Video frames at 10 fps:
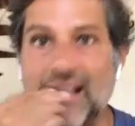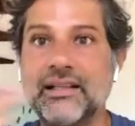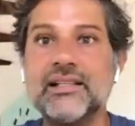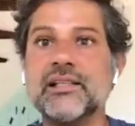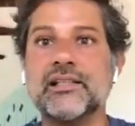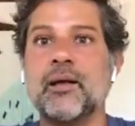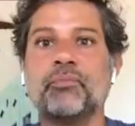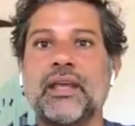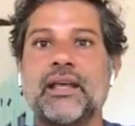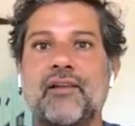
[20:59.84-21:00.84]
And this is
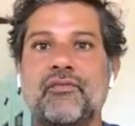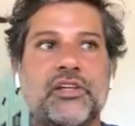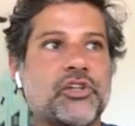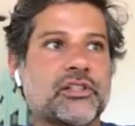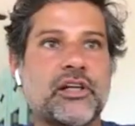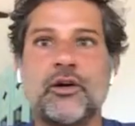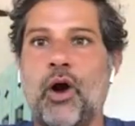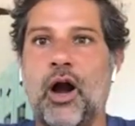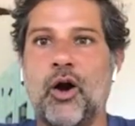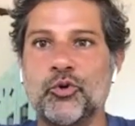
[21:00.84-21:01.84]
something that we just didn't
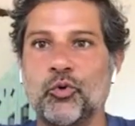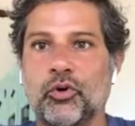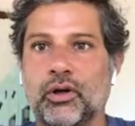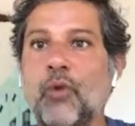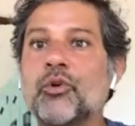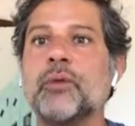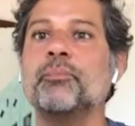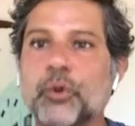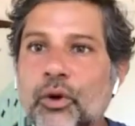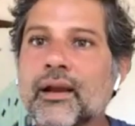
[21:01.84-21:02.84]
know how to do, cloud
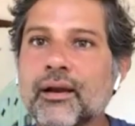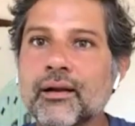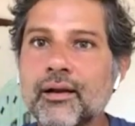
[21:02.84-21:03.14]
computing.